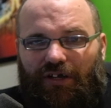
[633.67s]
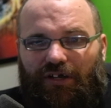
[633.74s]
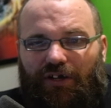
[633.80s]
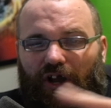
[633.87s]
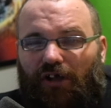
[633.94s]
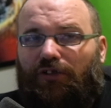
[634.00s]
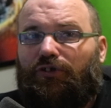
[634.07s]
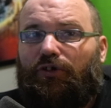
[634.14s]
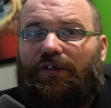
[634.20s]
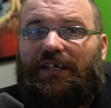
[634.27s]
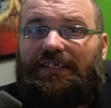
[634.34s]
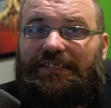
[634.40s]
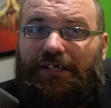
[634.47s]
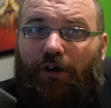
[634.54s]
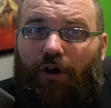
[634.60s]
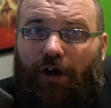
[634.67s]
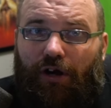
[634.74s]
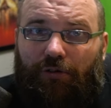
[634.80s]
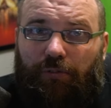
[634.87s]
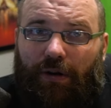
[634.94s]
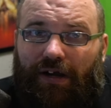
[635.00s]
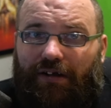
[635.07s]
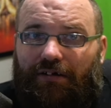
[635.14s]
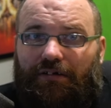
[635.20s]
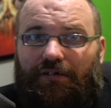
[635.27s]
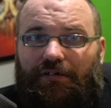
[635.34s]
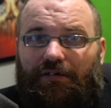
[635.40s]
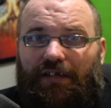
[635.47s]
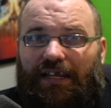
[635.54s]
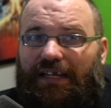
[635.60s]
Call of Duty could sell hardware.
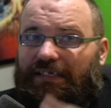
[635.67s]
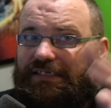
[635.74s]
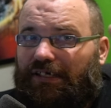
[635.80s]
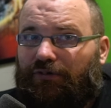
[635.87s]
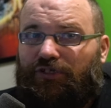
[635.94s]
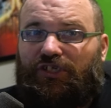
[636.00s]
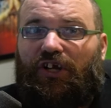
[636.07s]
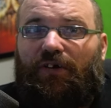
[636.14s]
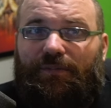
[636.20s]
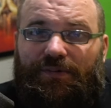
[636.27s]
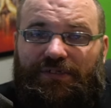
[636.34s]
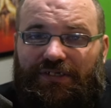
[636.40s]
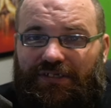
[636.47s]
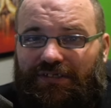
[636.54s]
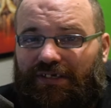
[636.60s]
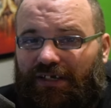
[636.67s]
It could sell services.